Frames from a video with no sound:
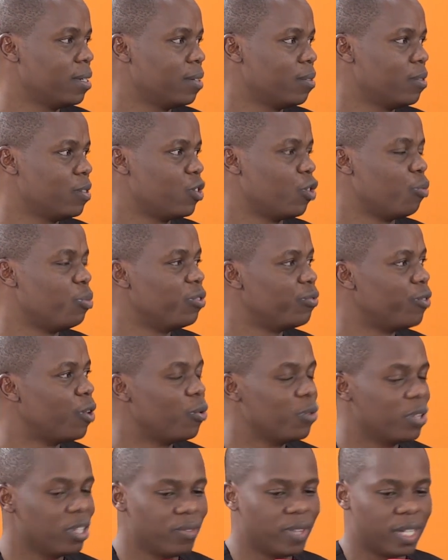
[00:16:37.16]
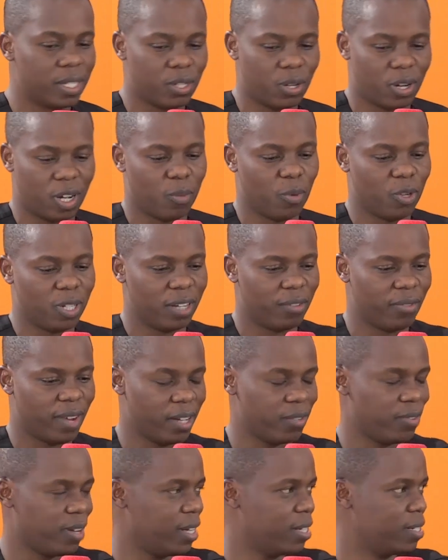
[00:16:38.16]
So before we even talk about the
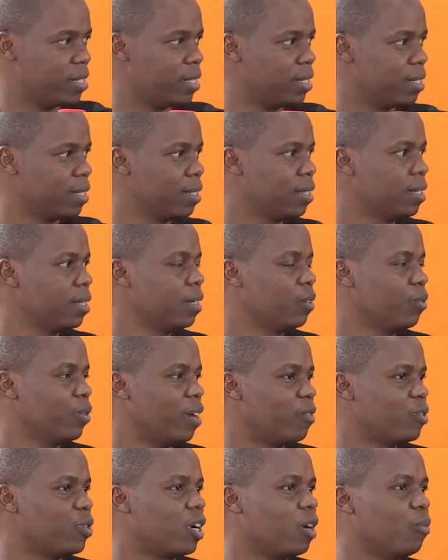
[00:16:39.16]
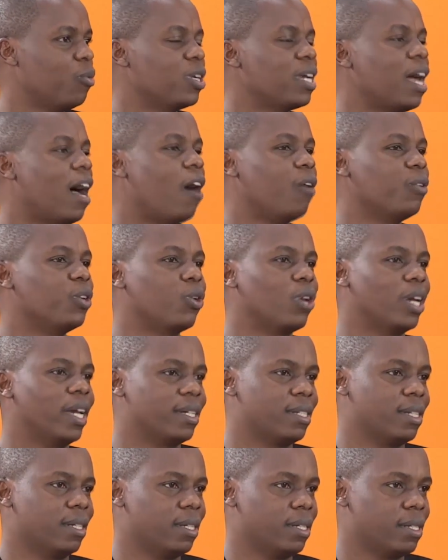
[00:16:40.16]
500, we have to talk about how we're
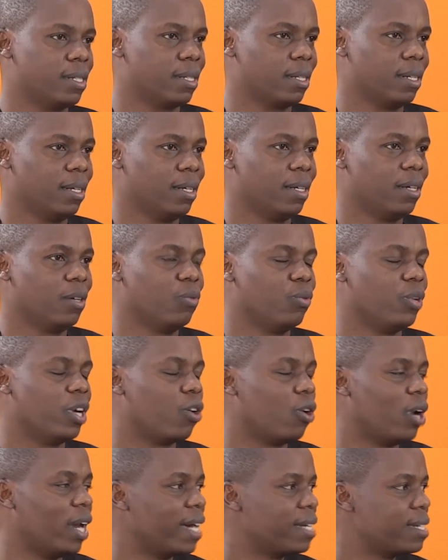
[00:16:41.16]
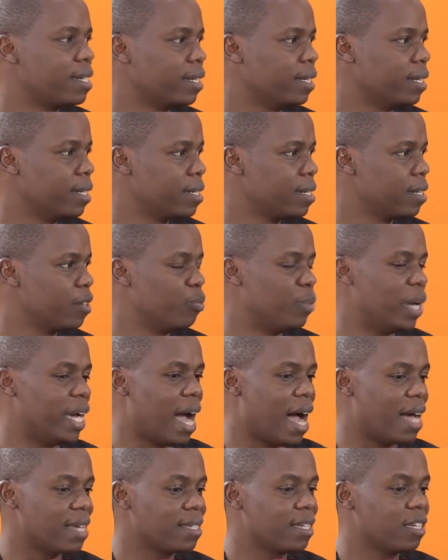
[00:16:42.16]
collecting it. We are collecting it by
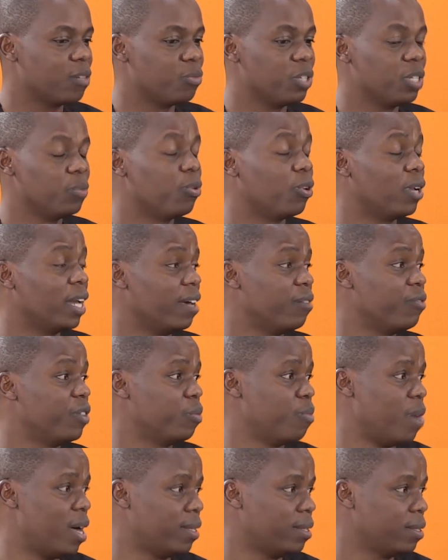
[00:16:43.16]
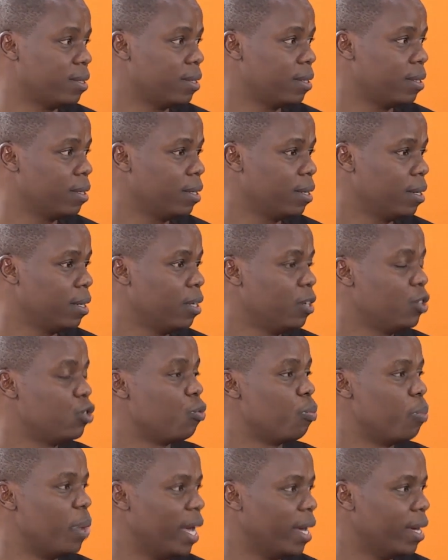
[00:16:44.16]
asking people every month
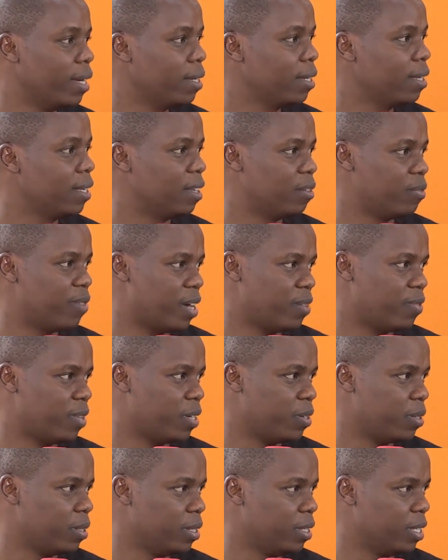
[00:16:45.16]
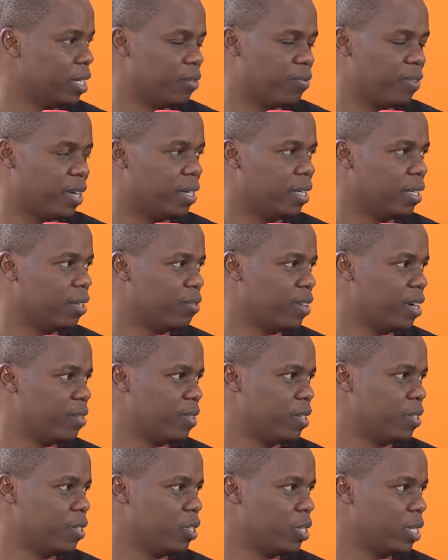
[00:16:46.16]
to pay the
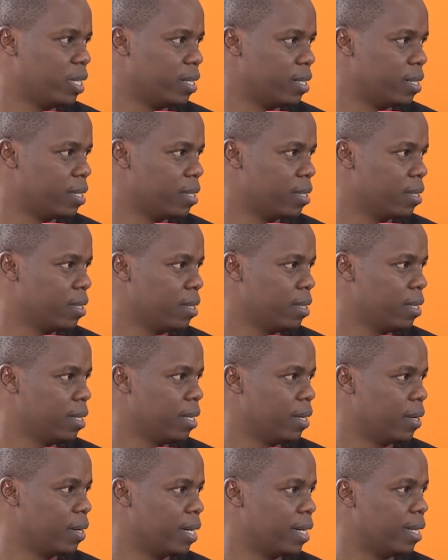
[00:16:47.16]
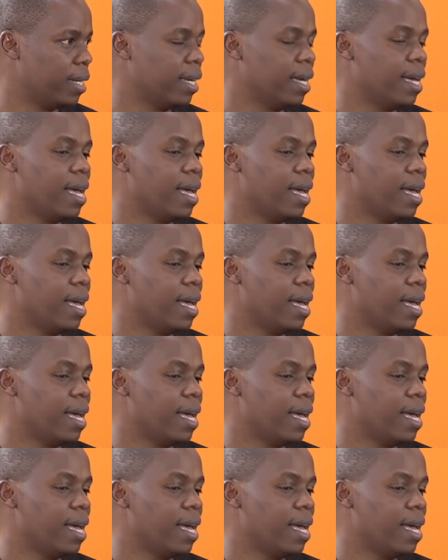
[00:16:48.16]
500 shillings. Okay?